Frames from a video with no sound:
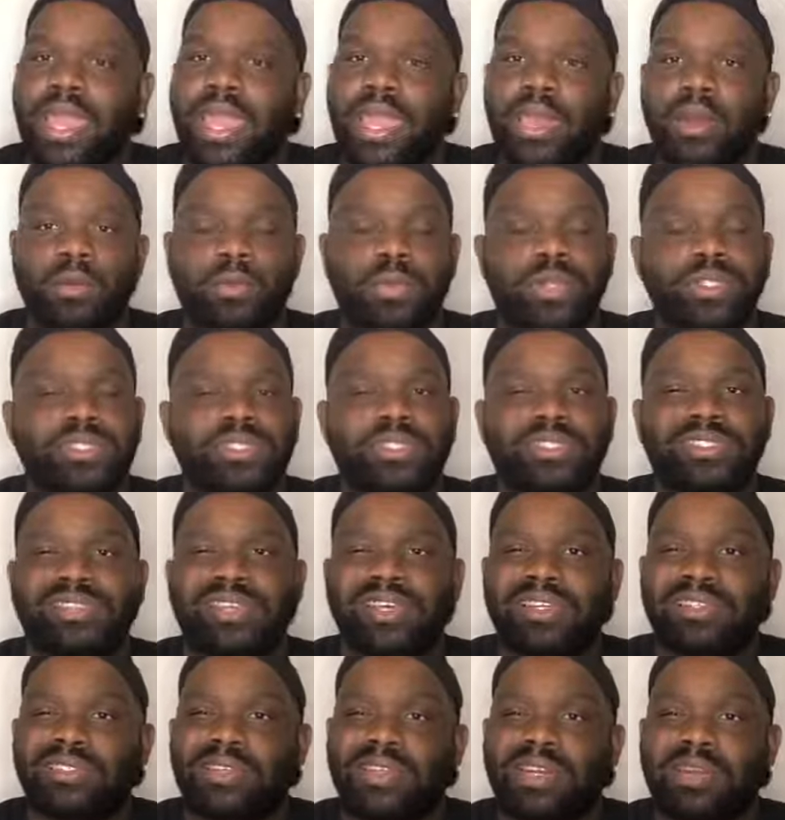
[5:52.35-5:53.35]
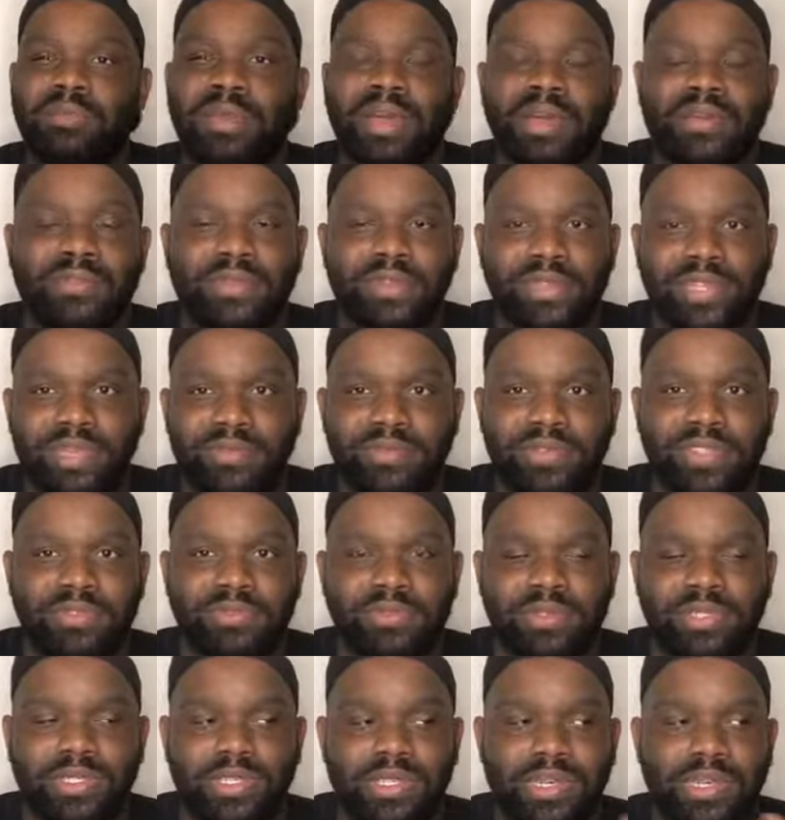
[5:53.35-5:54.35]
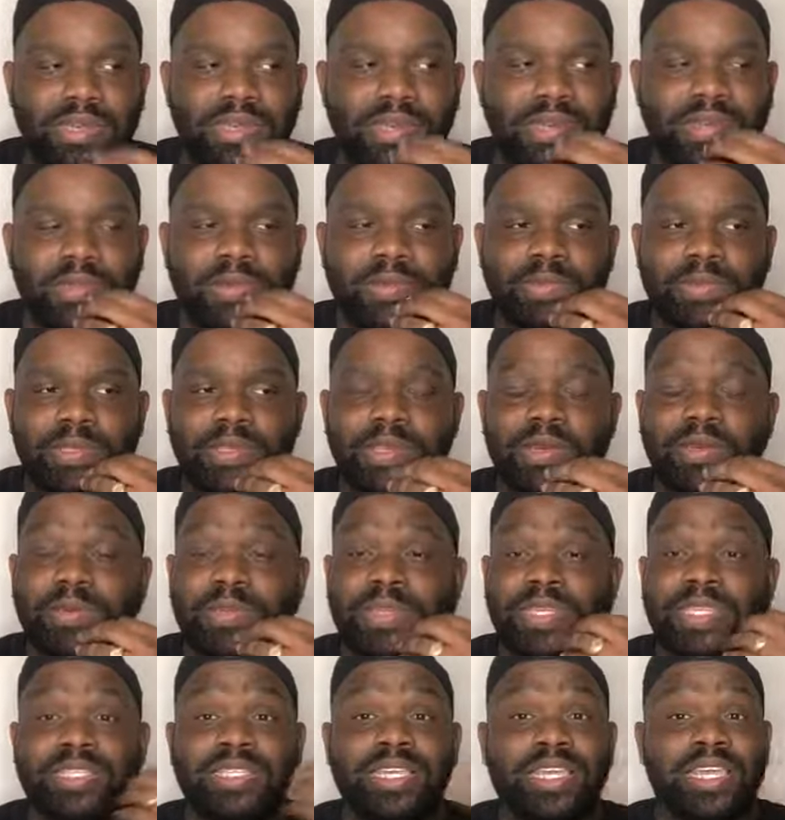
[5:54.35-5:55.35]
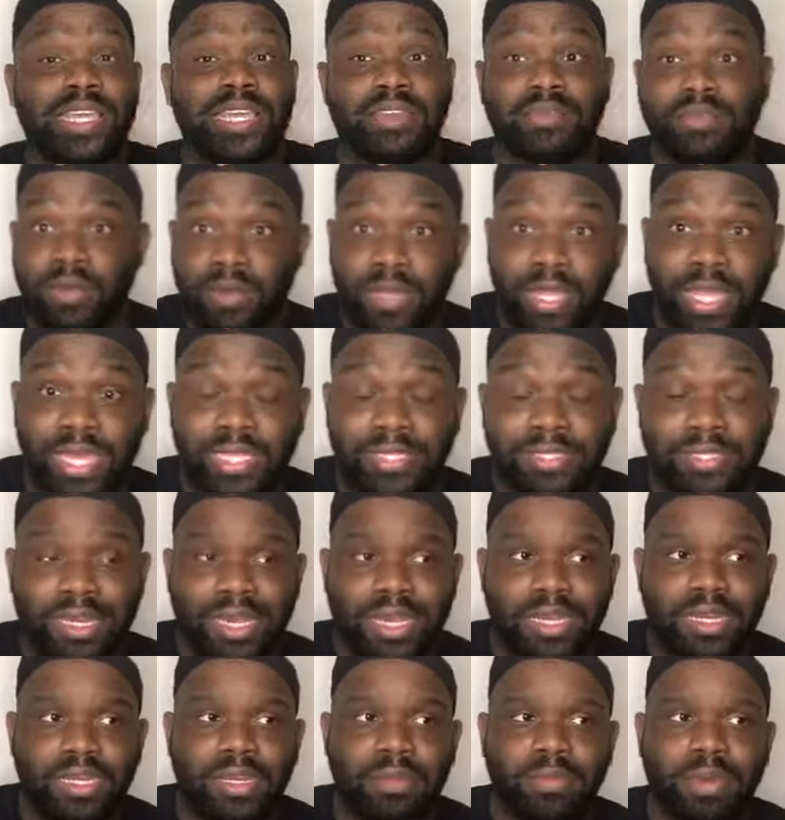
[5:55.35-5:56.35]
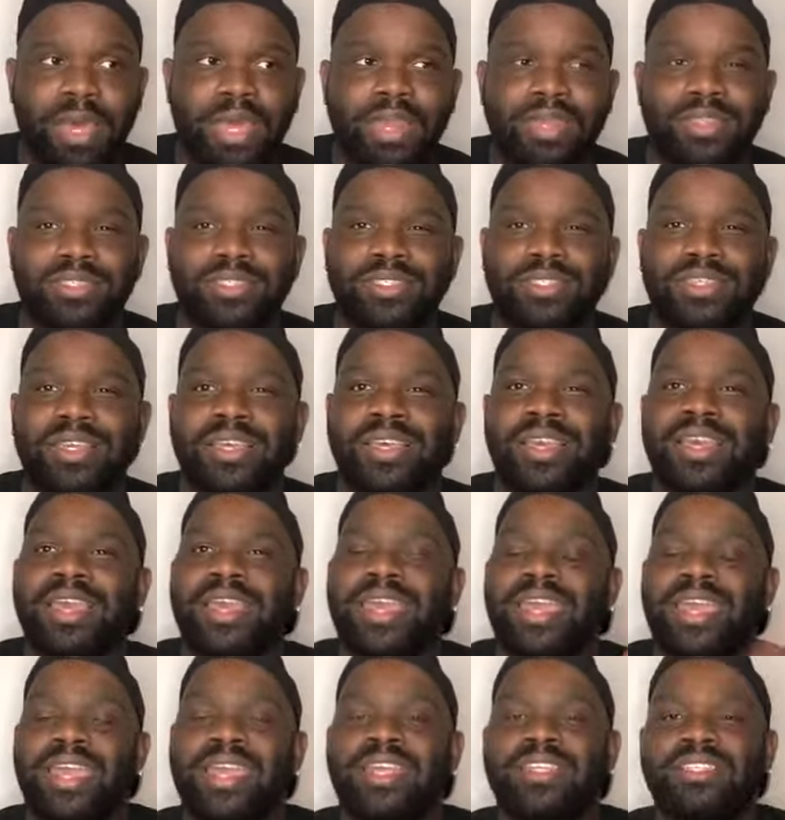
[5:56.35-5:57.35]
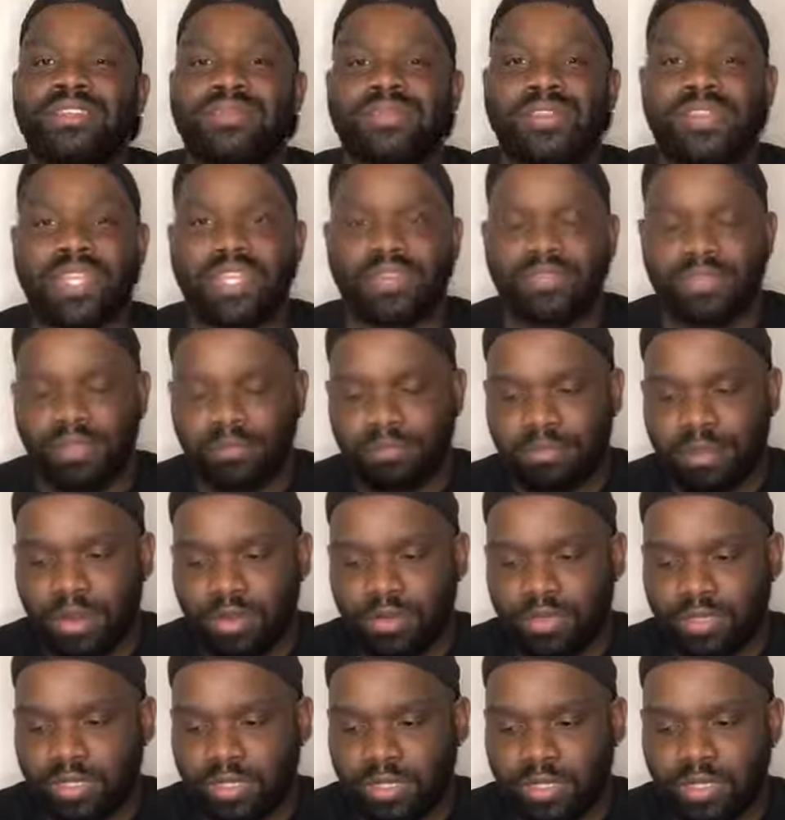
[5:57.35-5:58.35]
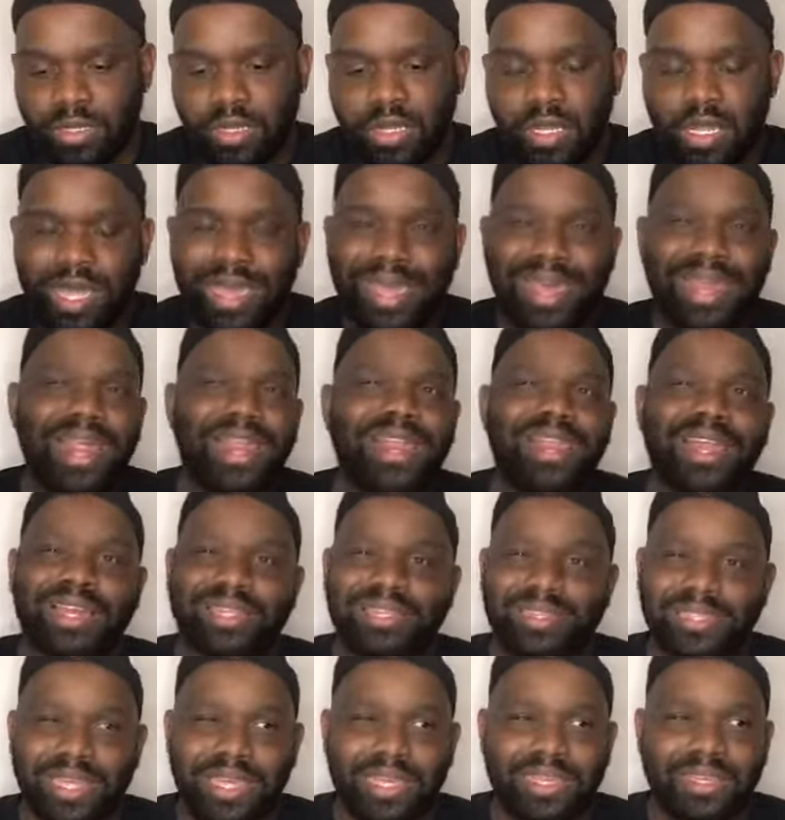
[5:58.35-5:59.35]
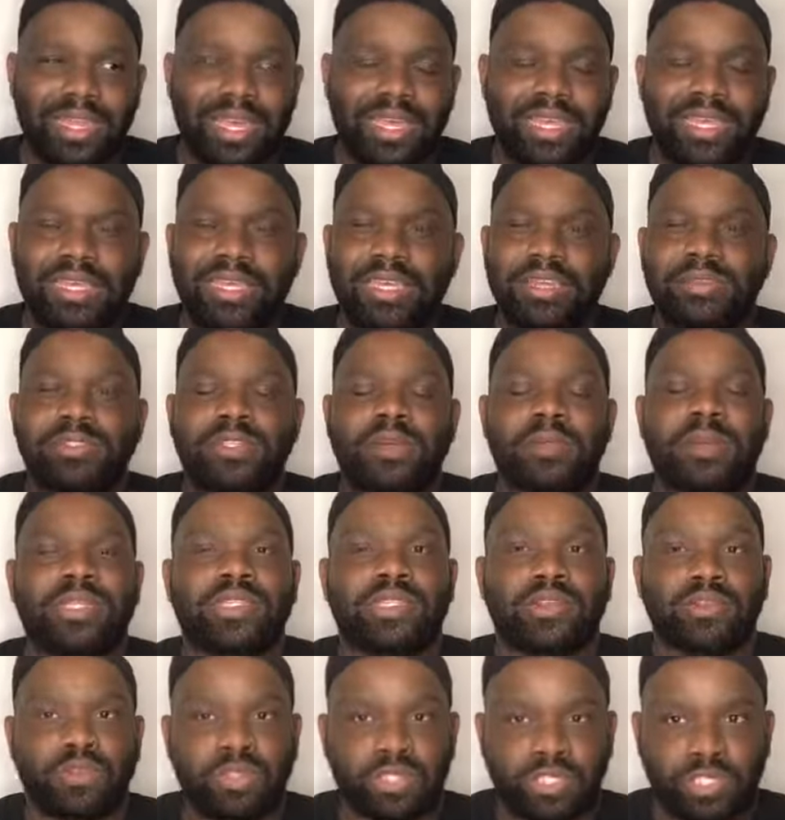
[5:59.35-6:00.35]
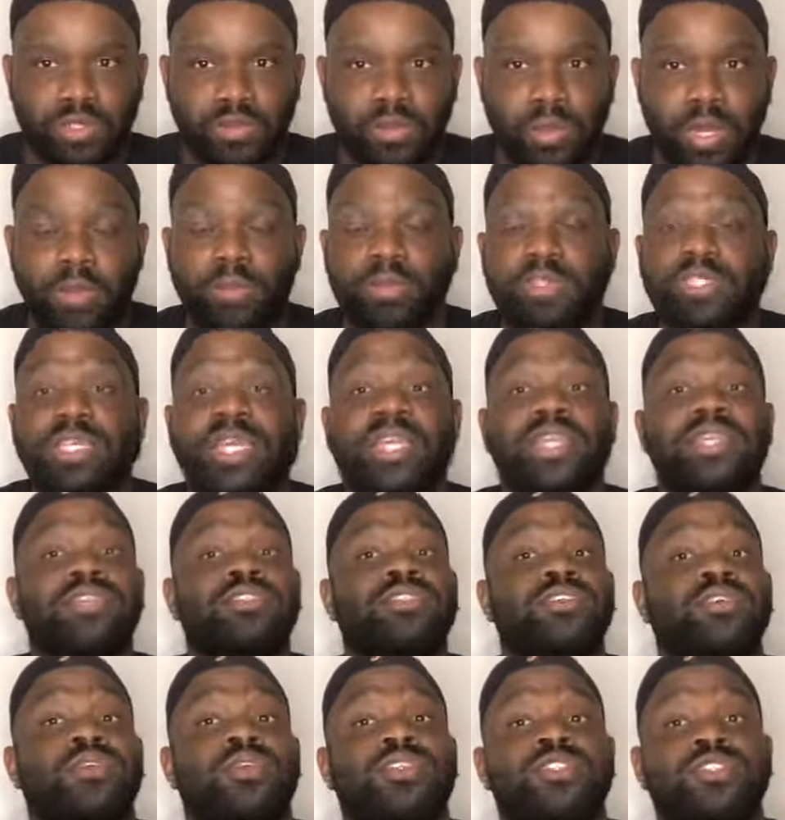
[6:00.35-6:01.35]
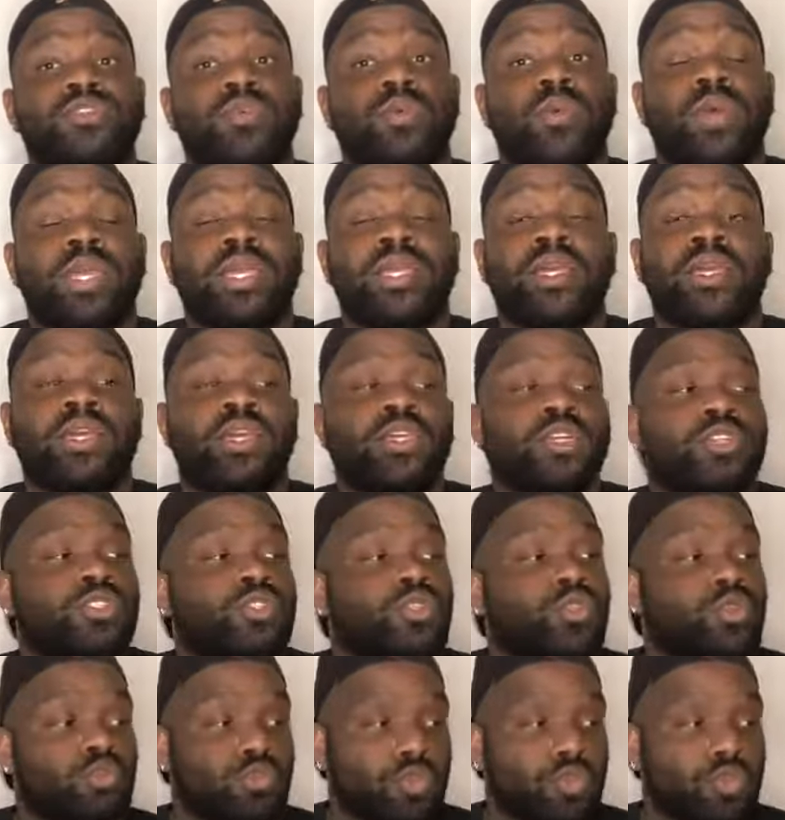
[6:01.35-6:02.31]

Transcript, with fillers: And Richards is talking to her about forgiveness. With uh, you know, he even though he hasn't gotten an apology, he's a forgiving person, and I like that. Like he's talking about the Christian way, which that is the Christian way to